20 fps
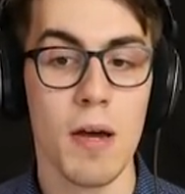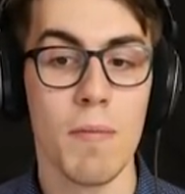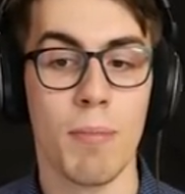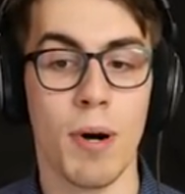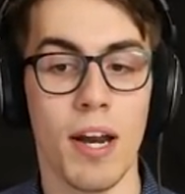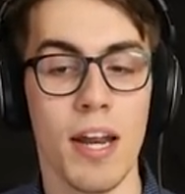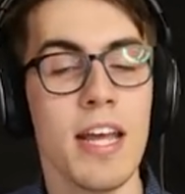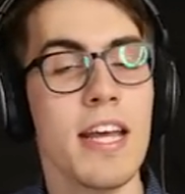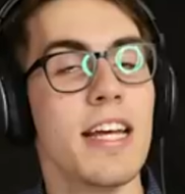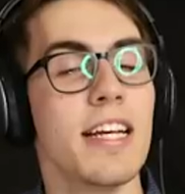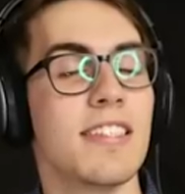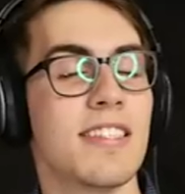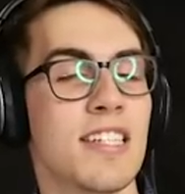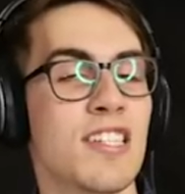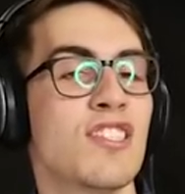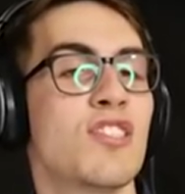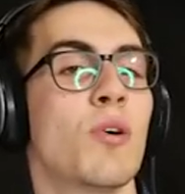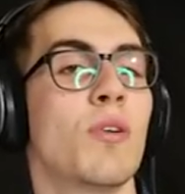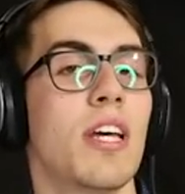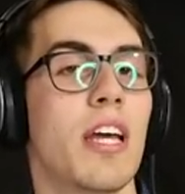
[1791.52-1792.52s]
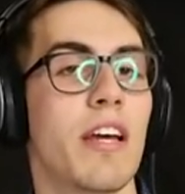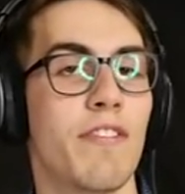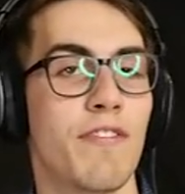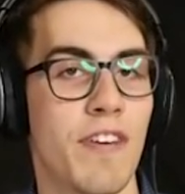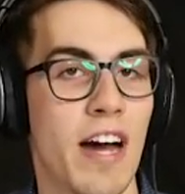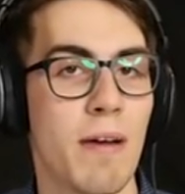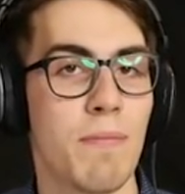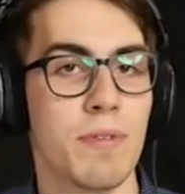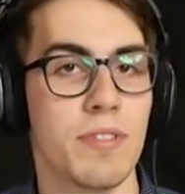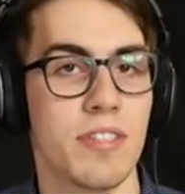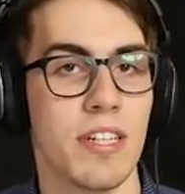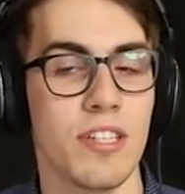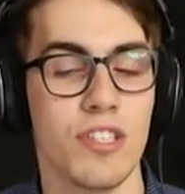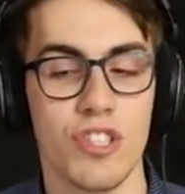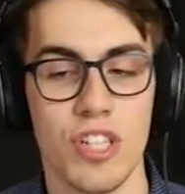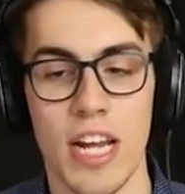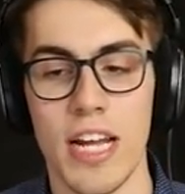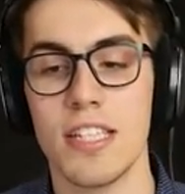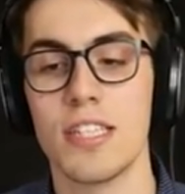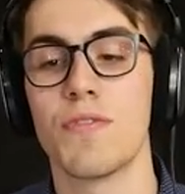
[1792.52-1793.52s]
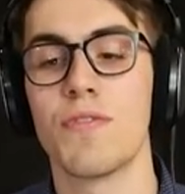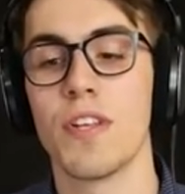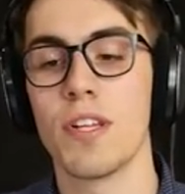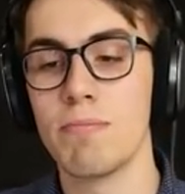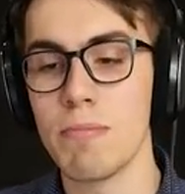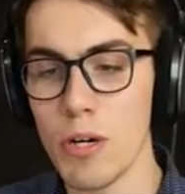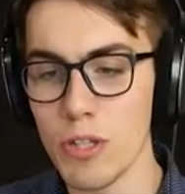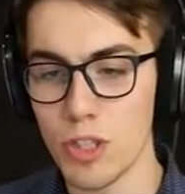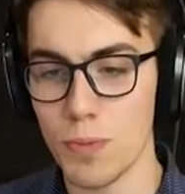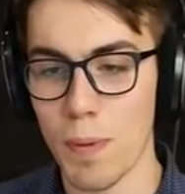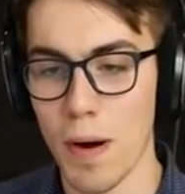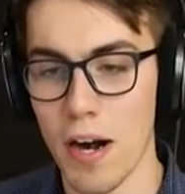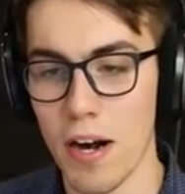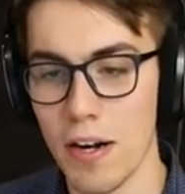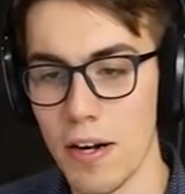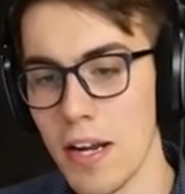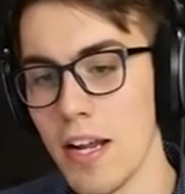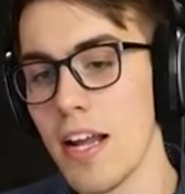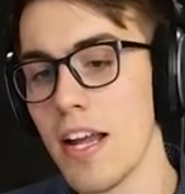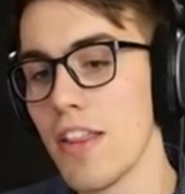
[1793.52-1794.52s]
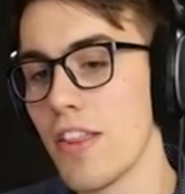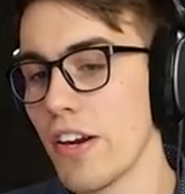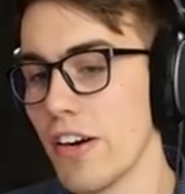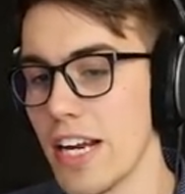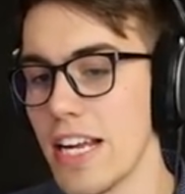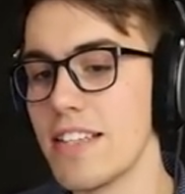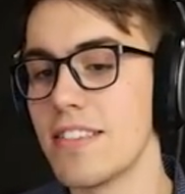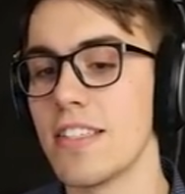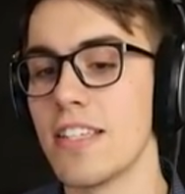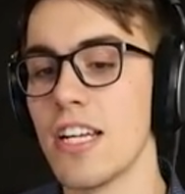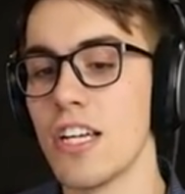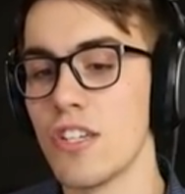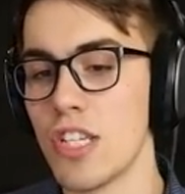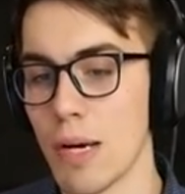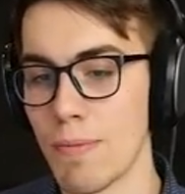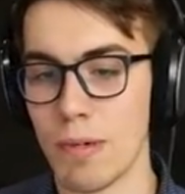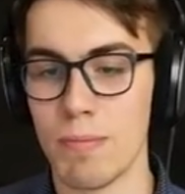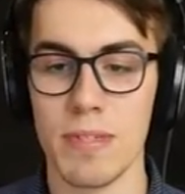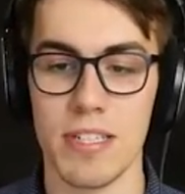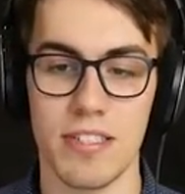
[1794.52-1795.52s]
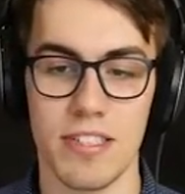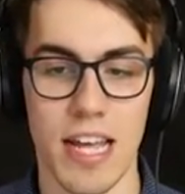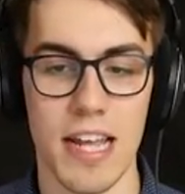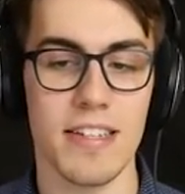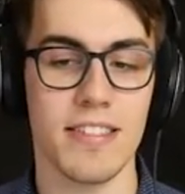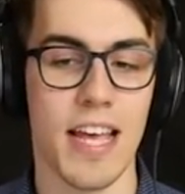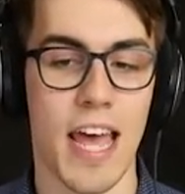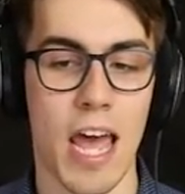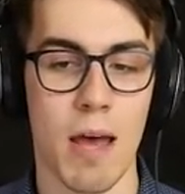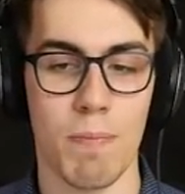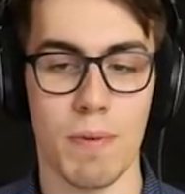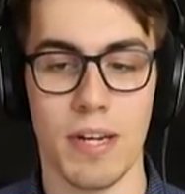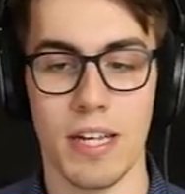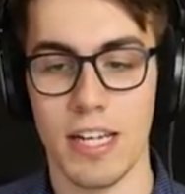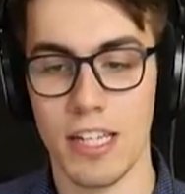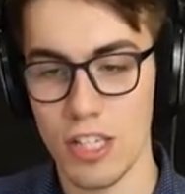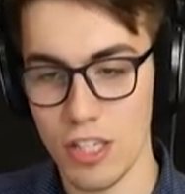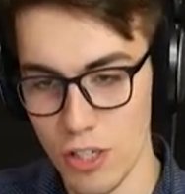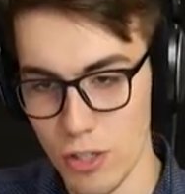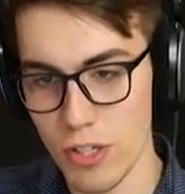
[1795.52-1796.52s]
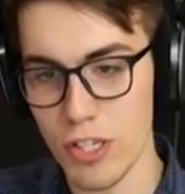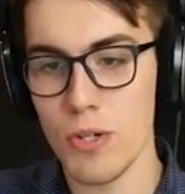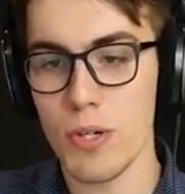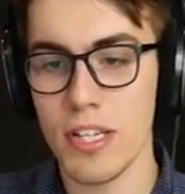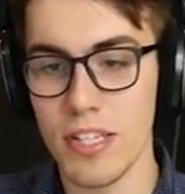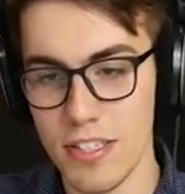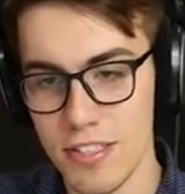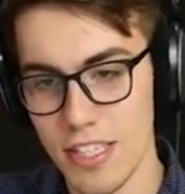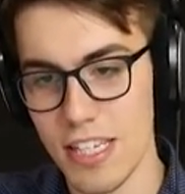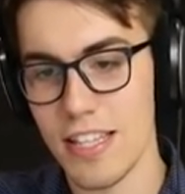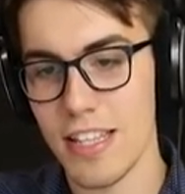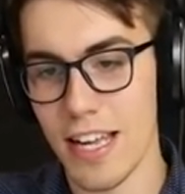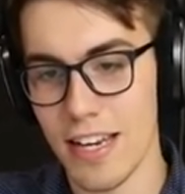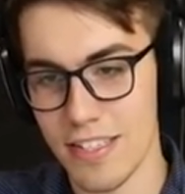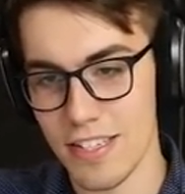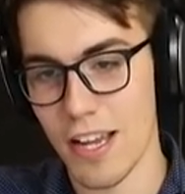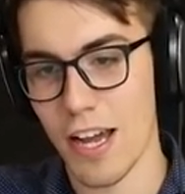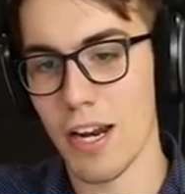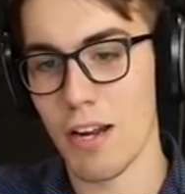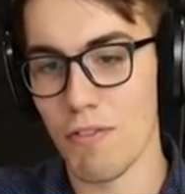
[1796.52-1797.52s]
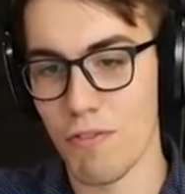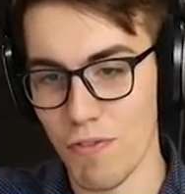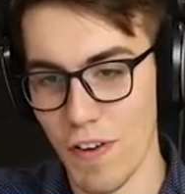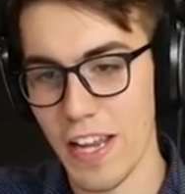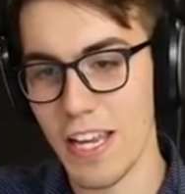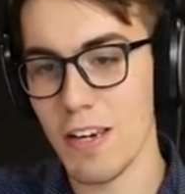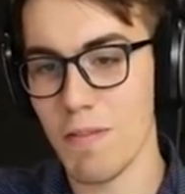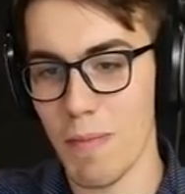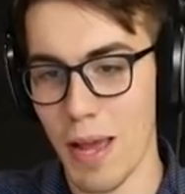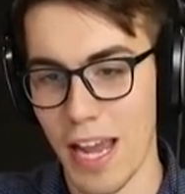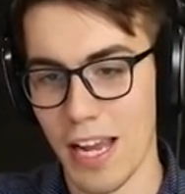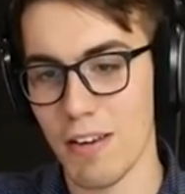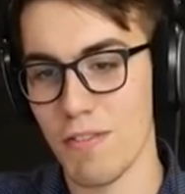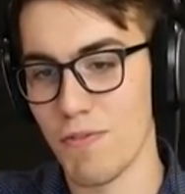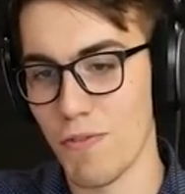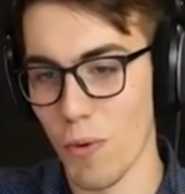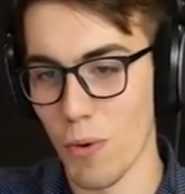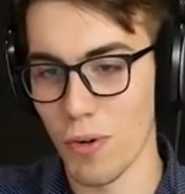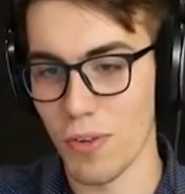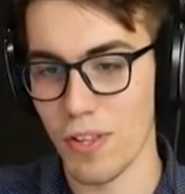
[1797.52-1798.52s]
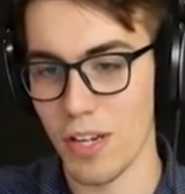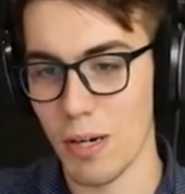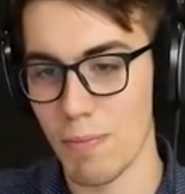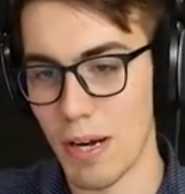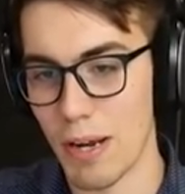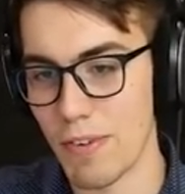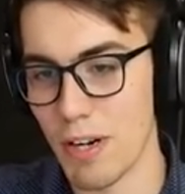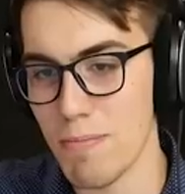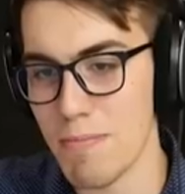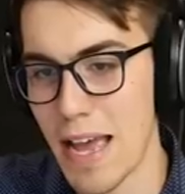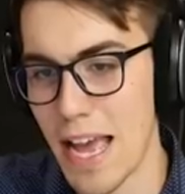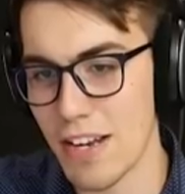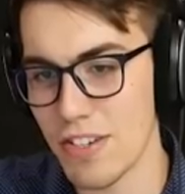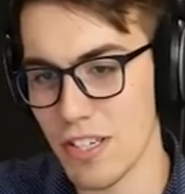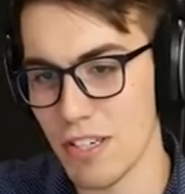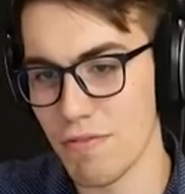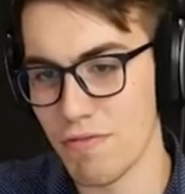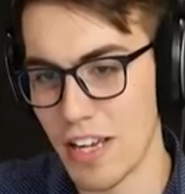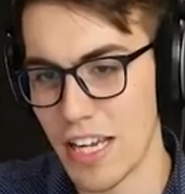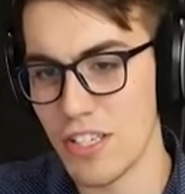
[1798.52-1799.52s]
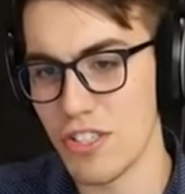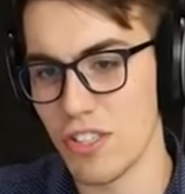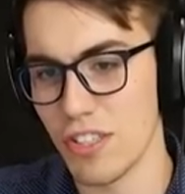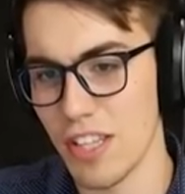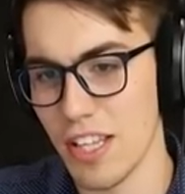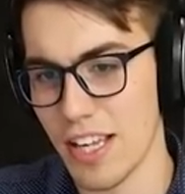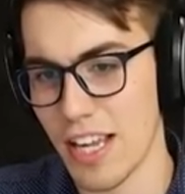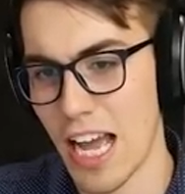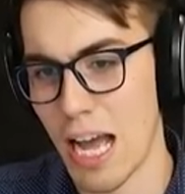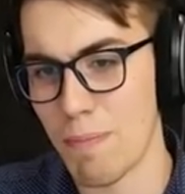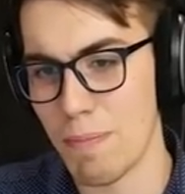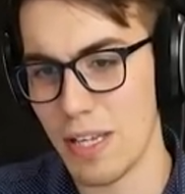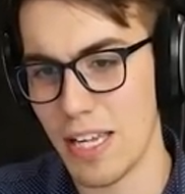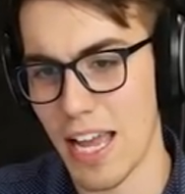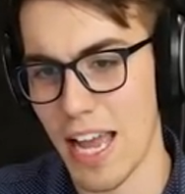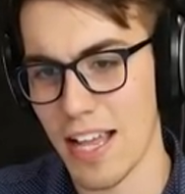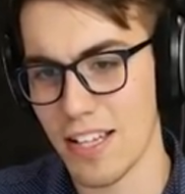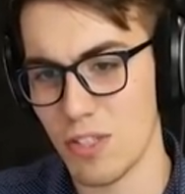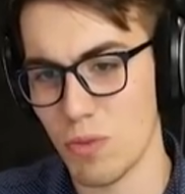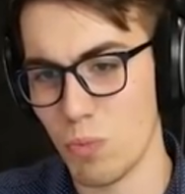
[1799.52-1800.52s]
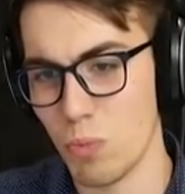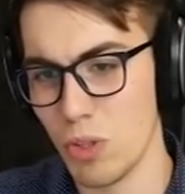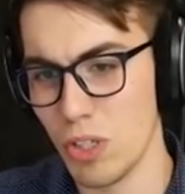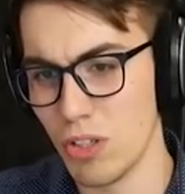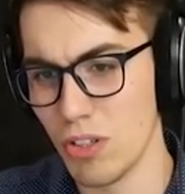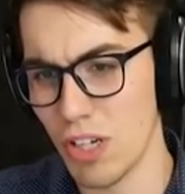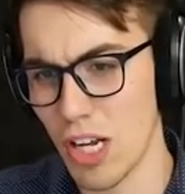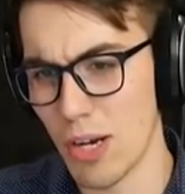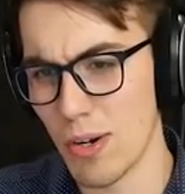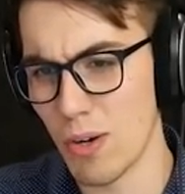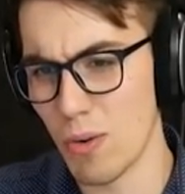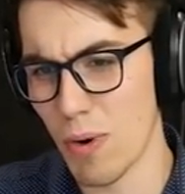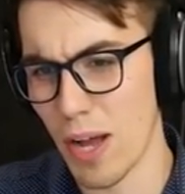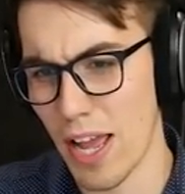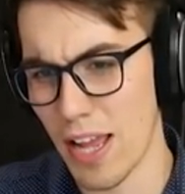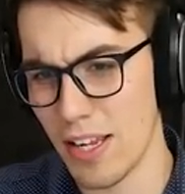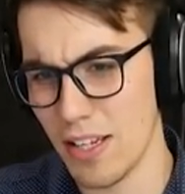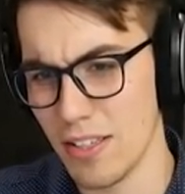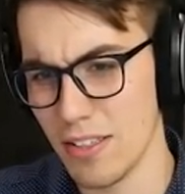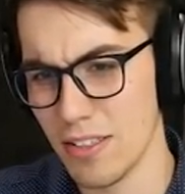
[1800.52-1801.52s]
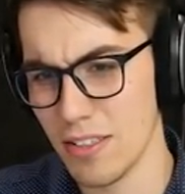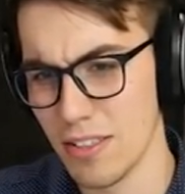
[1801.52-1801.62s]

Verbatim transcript: but since it's only a 5% chance, for the most part, there isn't double mistakes happening. And you, you can see that it's kind of fighting back and forth here, but I would imagine eventually the copycats will go away.